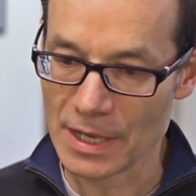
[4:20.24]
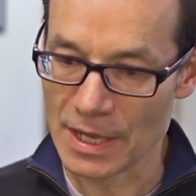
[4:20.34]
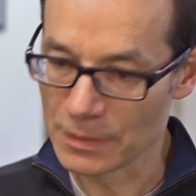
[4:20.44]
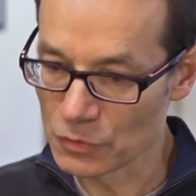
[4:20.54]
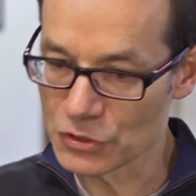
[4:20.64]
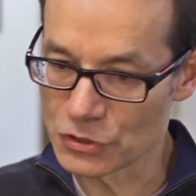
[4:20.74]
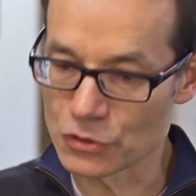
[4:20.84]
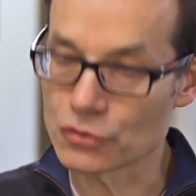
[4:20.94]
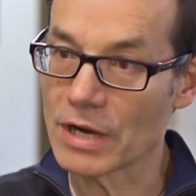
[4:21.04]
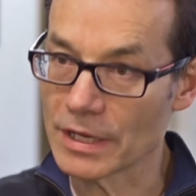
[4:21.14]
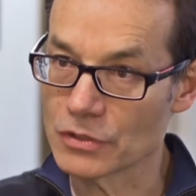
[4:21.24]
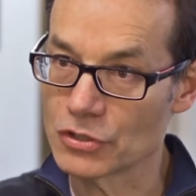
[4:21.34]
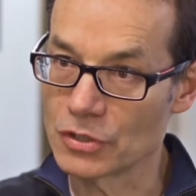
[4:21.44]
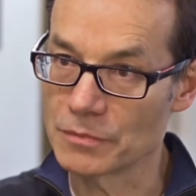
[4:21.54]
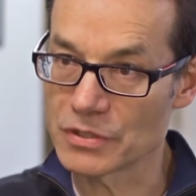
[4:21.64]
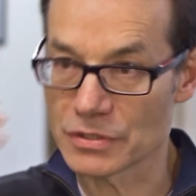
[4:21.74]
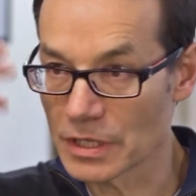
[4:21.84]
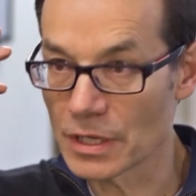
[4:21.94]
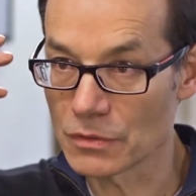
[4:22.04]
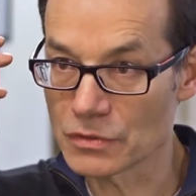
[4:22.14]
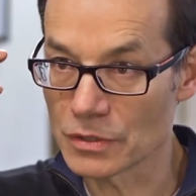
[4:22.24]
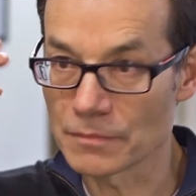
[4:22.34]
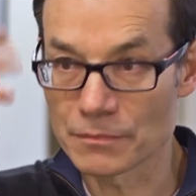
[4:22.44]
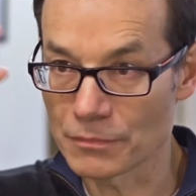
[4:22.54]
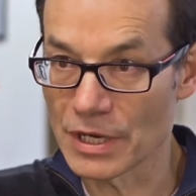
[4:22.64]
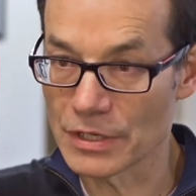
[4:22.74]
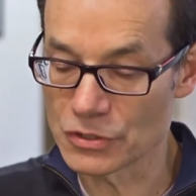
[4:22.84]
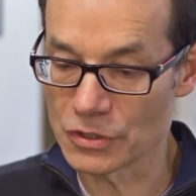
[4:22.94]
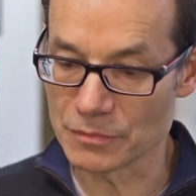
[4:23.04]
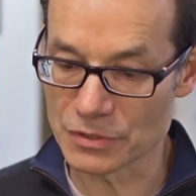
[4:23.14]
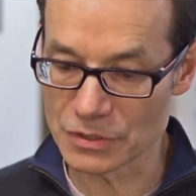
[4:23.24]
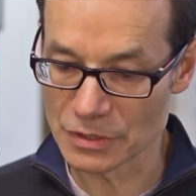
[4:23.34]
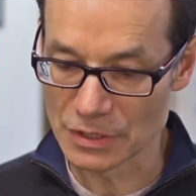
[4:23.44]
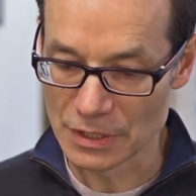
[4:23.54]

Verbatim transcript: And they wanted to track the tumours as they go to brain tumours.